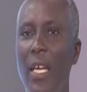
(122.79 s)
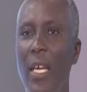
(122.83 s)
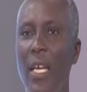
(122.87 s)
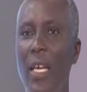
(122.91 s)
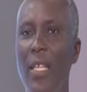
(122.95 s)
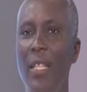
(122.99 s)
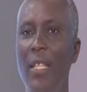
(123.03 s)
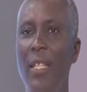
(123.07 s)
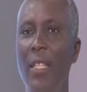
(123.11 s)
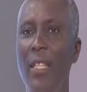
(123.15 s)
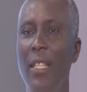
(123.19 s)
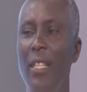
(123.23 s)

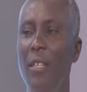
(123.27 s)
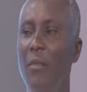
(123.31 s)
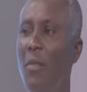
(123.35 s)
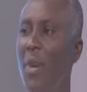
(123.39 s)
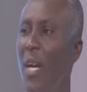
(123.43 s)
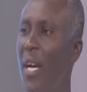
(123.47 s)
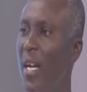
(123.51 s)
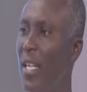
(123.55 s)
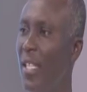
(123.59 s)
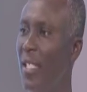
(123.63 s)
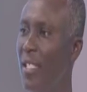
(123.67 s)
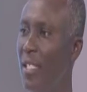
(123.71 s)
In the
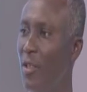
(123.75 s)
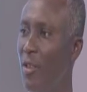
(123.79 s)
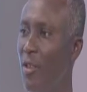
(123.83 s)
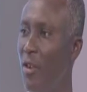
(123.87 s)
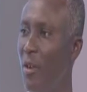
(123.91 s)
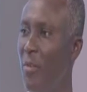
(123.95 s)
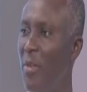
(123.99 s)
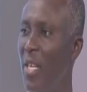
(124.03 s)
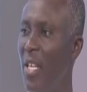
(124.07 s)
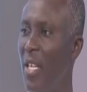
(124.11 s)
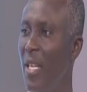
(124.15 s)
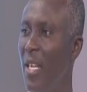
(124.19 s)
marketing
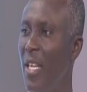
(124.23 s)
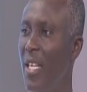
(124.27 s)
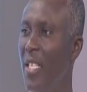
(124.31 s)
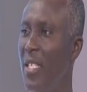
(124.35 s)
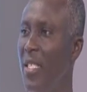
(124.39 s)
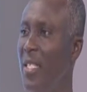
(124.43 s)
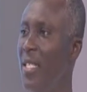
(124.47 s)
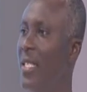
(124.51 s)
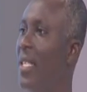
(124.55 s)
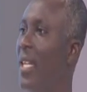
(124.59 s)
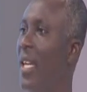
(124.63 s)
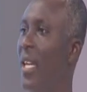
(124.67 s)

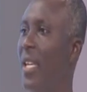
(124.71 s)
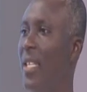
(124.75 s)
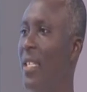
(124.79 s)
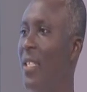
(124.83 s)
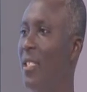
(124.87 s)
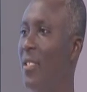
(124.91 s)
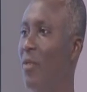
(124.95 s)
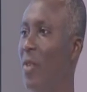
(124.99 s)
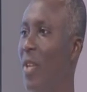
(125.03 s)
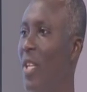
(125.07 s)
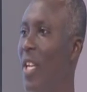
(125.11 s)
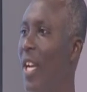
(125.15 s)
communication
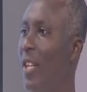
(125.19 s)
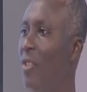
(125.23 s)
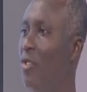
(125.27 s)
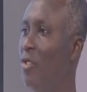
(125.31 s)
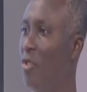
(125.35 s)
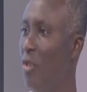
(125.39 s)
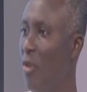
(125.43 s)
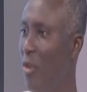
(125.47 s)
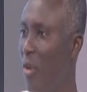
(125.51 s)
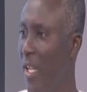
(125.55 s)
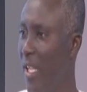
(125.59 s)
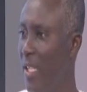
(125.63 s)
circles, when I
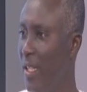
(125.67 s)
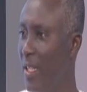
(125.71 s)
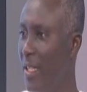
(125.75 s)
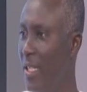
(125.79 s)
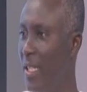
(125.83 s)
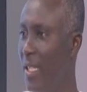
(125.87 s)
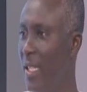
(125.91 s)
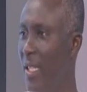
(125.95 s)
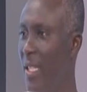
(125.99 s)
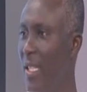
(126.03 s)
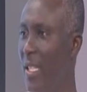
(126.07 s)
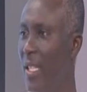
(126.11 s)
joined,
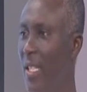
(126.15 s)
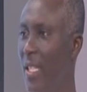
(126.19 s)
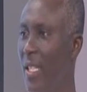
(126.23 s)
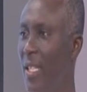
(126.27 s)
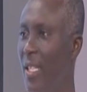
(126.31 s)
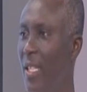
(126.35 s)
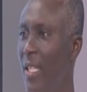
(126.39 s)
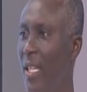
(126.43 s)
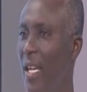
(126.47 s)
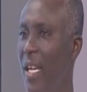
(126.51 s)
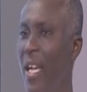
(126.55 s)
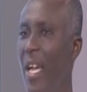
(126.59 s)

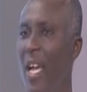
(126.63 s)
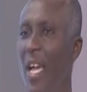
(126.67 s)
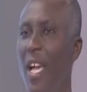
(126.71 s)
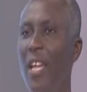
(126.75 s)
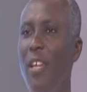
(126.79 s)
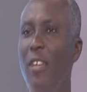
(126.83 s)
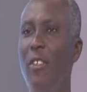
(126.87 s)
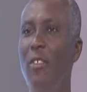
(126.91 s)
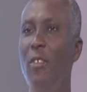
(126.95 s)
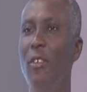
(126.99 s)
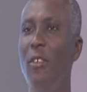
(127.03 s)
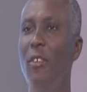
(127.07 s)
the
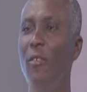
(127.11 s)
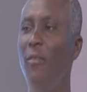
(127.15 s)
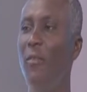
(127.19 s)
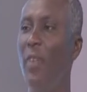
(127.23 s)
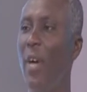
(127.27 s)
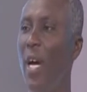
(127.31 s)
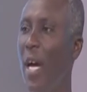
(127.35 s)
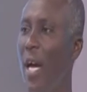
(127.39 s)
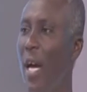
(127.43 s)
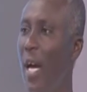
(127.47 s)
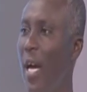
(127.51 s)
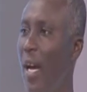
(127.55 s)
kind of
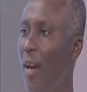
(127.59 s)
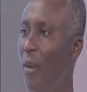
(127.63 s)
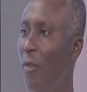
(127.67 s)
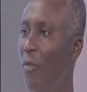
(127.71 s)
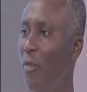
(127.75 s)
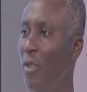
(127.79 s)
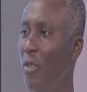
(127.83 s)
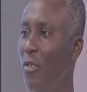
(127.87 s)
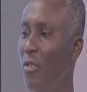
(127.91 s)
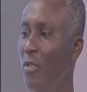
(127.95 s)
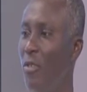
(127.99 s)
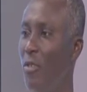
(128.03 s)
uh,
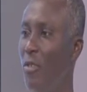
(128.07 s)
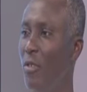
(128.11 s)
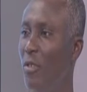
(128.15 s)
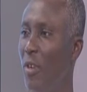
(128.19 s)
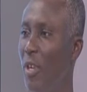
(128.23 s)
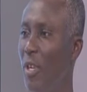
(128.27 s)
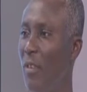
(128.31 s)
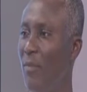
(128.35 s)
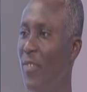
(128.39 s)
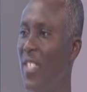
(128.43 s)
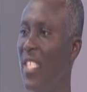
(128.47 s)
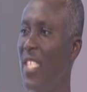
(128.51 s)
what do you
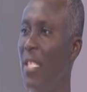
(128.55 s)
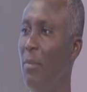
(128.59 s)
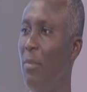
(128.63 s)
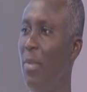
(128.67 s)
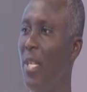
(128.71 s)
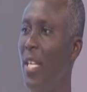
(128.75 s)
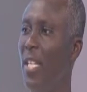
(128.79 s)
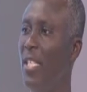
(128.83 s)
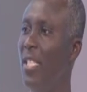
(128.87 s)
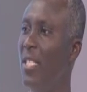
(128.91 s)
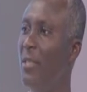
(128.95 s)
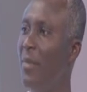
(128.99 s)
call
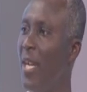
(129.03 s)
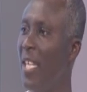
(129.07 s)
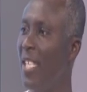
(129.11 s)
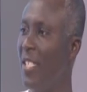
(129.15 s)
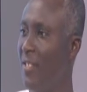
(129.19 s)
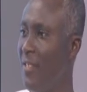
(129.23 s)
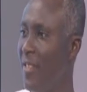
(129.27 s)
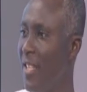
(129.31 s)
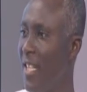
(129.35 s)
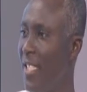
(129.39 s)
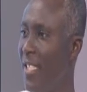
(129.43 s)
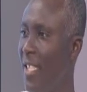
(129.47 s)
visibility
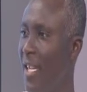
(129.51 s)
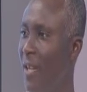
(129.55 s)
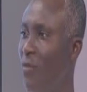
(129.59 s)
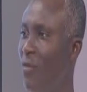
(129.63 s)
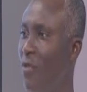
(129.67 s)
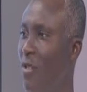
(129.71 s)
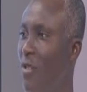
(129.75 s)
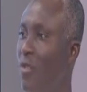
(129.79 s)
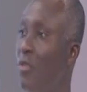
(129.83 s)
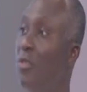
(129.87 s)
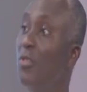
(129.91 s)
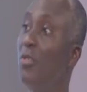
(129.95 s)
materials that
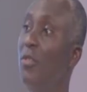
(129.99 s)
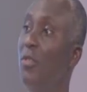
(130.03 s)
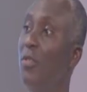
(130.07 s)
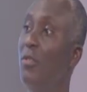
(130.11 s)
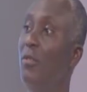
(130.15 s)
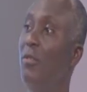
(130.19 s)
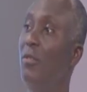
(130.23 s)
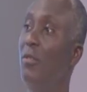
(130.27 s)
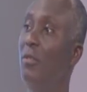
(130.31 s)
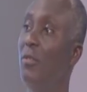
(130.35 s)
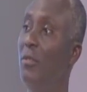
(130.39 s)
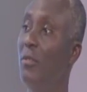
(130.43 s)
we used
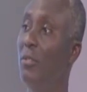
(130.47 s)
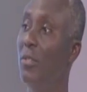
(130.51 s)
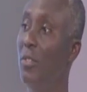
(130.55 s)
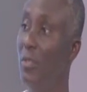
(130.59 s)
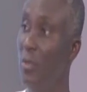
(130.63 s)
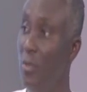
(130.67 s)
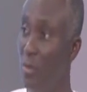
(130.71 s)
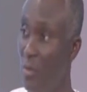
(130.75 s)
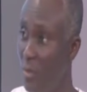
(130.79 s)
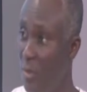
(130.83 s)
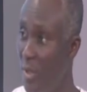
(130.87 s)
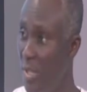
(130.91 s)
to
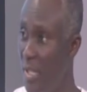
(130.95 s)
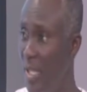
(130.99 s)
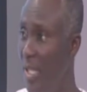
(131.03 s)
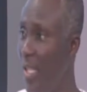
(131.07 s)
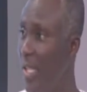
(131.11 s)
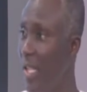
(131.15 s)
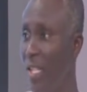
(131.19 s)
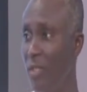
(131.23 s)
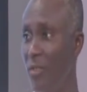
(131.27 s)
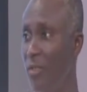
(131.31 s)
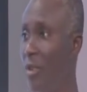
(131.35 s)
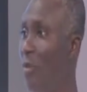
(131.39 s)
yeah. use
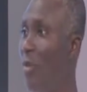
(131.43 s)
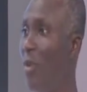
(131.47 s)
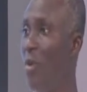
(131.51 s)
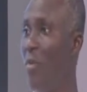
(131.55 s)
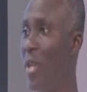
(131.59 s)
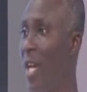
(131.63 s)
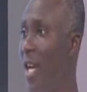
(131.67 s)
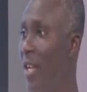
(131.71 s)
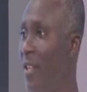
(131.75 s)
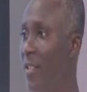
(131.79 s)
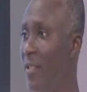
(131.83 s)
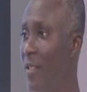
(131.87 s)
is not what
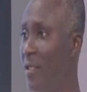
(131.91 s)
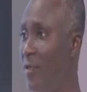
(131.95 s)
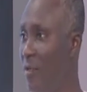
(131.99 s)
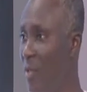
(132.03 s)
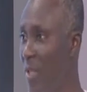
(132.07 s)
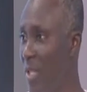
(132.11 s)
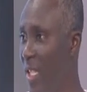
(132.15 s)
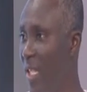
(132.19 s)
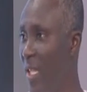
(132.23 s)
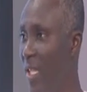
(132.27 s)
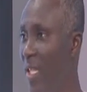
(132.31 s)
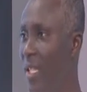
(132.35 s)
we are using
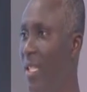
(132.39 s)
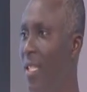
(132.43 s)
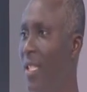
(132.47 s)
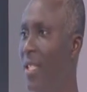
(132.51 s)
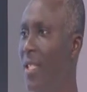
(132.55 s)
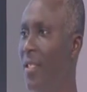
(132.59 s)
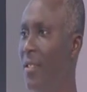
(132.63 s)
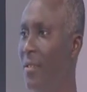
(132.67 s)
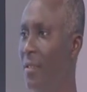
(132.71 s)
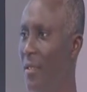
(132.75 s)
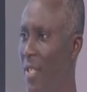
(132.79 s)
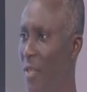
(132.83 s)
today.
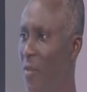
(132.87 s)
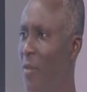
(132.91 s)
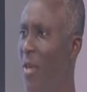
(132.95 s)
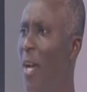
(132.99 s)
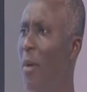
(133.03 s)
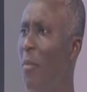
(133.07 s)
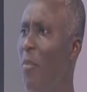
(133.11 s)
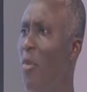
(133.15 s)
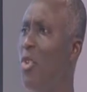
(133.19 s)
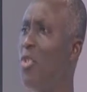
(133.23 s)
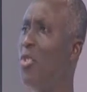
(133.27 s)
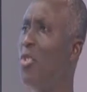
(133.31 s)
Today we
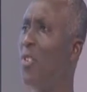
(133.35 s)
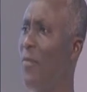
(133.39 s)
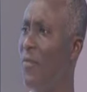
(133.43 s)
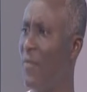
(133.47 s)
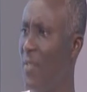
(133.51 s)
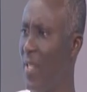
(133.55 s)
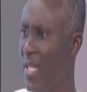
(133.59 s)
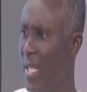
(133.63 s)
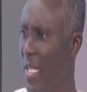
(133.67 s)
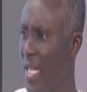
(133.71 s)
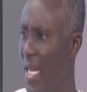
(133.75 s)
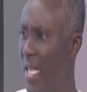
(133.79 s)
are more
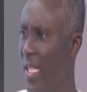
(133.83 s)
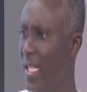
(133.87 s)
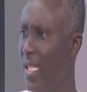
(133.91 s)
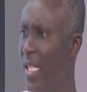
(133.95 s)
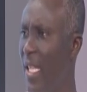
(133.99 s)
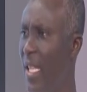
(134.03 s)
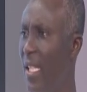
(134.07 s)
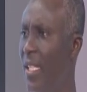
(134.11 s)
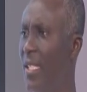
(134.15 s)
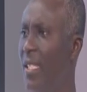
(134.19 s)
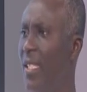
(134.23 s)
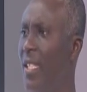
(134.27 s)

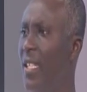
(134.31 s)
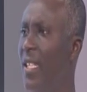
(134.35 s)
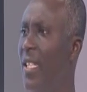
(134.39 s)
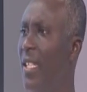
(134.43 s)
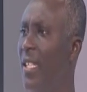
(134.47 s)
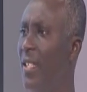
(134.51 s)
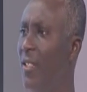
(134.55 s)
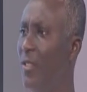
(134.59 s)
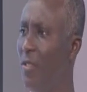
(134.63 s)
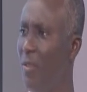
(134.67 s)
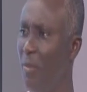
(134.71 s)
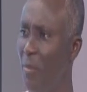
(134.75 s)
sophisticated.
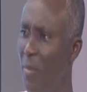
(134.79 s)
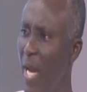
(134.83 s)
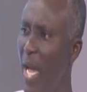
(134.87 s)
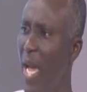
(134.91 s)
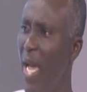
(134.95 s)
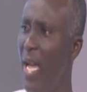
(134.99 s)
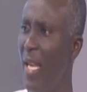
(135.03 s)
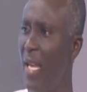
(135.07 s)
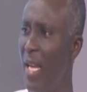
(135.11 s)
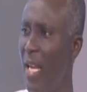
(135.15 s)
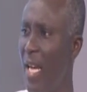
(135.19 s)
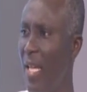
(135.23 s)
So by
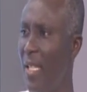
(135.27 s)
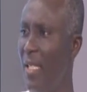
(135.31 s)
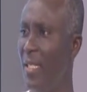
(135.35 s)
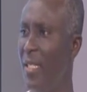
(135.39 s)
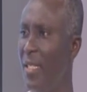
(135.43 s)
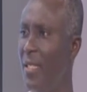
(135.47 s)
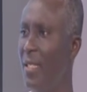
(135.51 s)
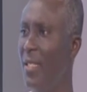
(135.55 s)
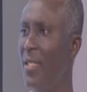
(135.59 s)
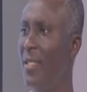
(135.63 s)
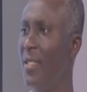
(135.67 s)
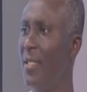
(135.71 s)
and large,
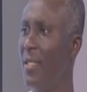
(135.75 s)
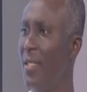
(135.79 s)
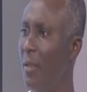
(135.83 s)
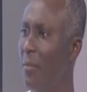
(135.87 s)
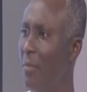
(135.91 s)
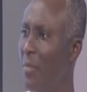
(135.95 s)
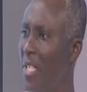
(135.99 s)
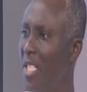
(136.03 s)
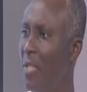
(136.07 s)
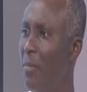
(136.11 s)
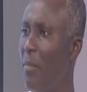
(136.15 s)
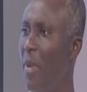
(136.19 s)
it's, it's a
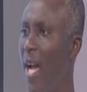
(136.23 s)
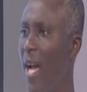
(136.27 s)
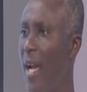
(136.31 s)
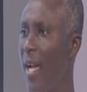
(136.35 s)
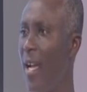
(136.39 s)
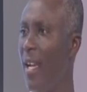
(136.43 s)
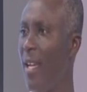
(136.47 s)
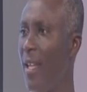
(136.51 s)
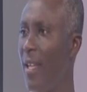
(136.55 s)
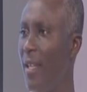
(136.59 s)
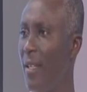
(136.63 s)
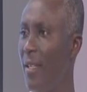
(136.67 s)
misbag,
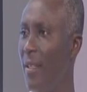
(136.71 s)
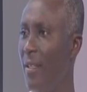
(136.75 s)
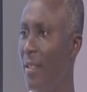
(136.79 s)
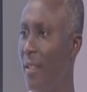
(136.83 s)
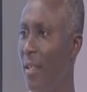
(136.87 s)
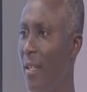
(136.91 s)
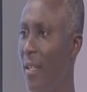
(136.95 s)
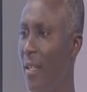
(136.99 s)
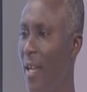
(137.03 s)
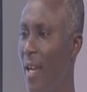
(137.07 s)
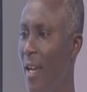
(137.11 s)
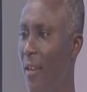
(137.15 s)

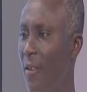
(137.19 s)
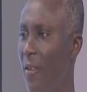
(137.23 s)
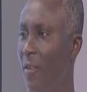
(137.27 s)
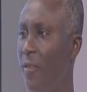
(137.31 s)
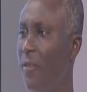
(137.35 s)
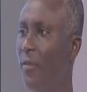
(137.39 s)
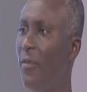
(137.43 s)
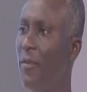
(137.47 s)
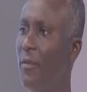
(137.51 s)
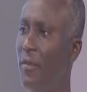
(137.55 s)
mm. kind of.